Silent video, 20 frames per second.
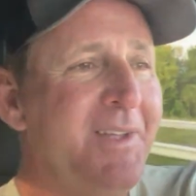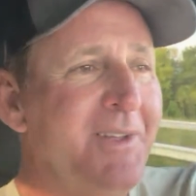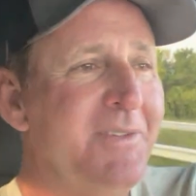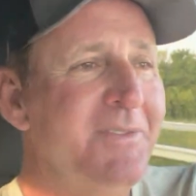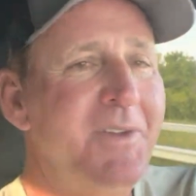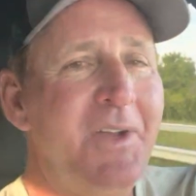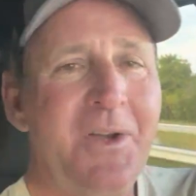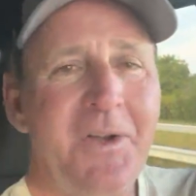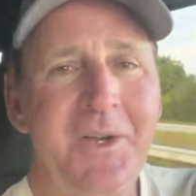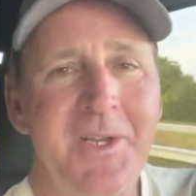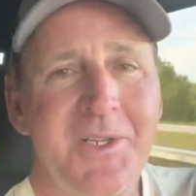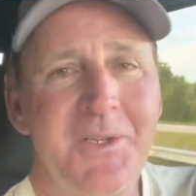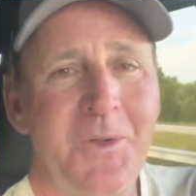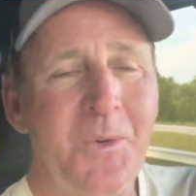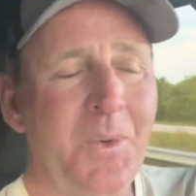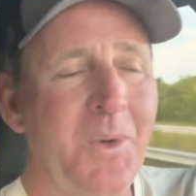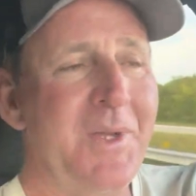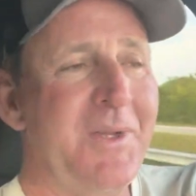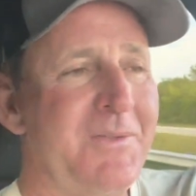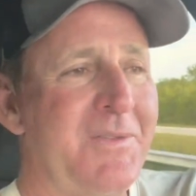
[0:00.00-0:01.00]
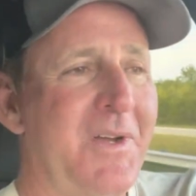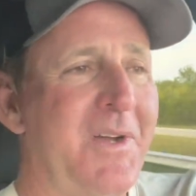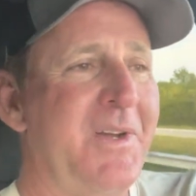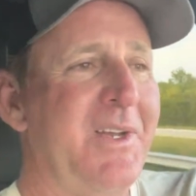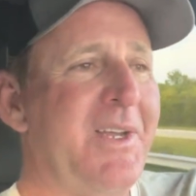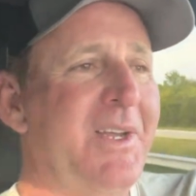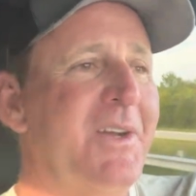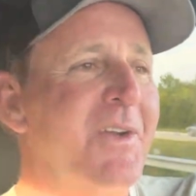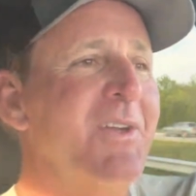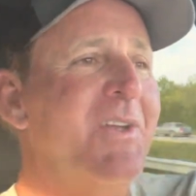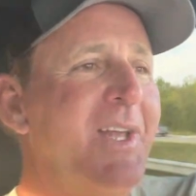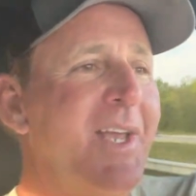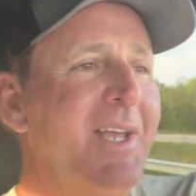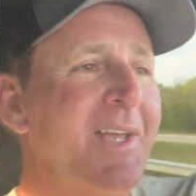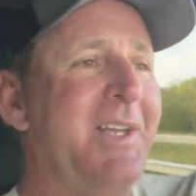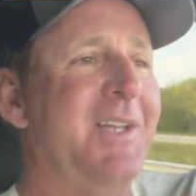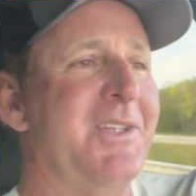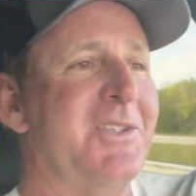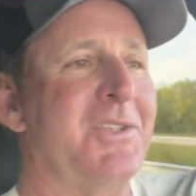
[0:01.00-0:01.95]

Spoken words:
Very annoying, very irritating.